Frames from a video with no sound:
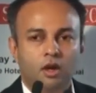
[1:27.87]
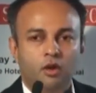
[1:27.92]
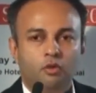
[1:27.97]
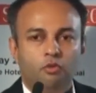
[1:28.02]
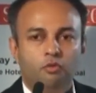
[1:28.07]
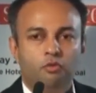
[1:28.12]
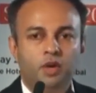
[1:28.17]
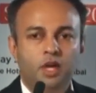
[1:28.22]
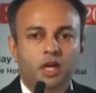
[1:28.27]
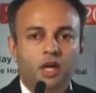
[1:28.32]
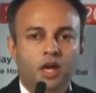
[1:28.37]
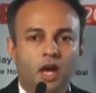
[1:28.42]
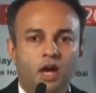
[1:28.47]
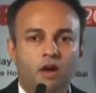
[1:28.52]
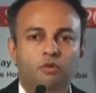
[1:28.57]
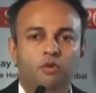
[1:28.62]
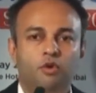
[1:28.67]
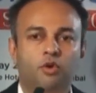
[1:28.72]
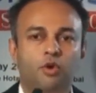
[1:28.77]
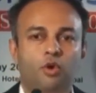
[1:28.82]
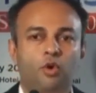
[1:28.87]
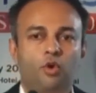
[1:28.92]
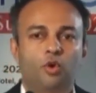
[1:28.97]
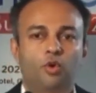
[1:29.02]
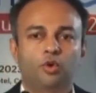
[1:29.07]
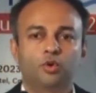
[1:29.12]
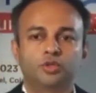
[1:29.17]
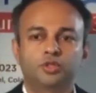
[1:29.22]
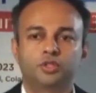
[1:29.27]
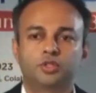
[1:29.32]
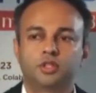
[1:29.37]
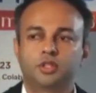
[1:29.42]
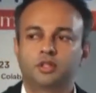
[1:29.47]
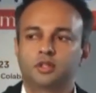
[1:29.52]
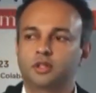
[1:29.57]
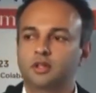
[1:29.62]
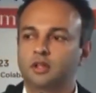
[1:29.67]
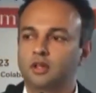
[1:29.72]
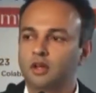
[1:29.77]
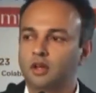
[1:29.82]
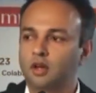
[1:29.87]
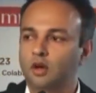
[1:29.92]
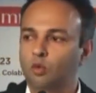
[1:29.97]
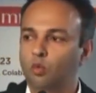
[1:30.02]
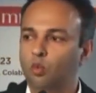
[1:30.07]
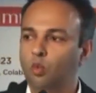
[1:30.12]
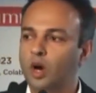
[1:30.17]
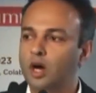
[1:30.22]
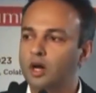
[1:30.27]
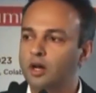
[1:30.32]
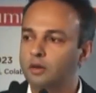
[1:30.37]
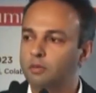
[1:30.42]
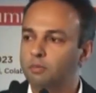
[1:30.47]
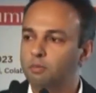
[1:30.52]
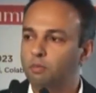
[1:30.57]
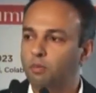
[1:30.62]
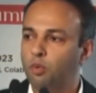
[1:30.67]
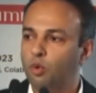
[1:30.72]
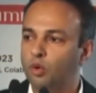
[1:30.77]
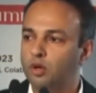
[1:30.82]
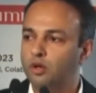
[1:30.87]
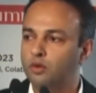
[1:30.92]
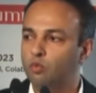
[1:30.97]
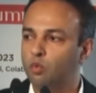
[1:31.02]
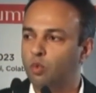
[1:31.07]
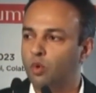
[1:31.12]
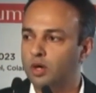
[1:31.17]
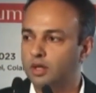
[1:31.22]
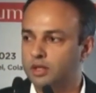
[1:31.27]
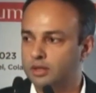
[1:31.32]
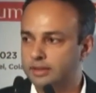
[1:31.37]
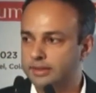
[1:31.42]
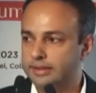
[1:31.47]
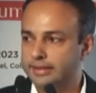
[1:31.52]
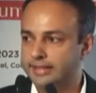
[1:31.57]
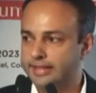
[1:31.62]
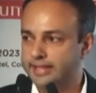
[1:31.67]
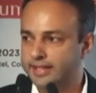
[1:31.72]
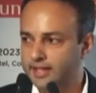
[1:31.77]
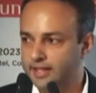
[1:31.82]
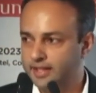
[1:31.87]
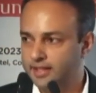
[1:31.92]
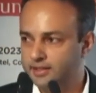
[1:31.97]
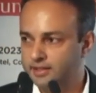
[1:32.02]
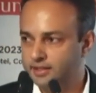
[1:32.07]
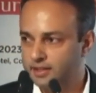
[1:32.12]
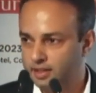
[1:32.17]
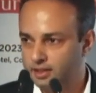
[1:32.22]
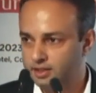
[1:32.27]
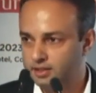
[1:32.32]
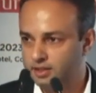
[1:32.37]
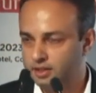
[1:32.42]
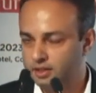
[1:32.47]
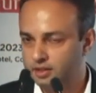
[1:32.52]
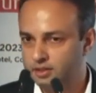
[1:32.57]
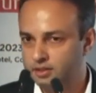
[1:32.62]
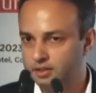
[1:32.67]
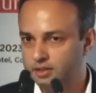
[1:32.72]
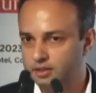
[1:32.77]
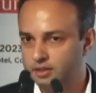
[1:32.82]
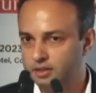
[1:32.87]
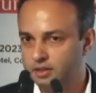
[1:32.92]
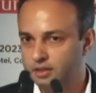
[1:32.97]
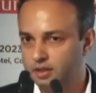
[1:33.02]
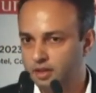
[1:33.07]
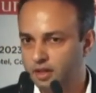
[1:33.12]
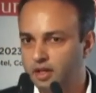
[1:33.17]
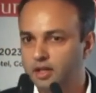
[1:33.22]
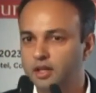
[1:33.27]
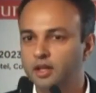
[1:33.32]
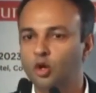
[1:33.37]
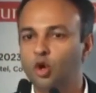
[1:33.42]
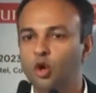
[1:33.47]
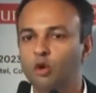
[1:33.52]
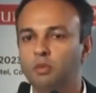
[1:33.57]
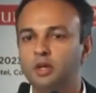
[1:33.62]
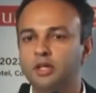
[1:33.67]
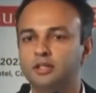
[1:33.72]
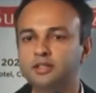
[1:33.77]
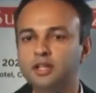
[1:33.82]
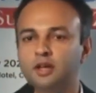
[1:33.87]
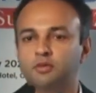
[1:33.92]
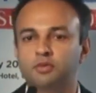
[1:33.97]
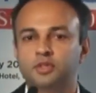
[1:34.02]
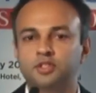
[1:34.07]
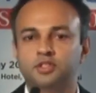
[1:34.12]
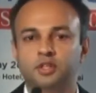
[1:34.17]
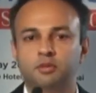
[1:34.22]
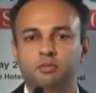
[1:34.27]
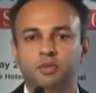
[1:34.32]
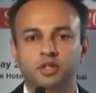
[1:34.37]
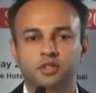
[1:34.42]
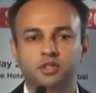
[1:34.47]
We have crossed 1.1 degrees Celsius in global surface temperature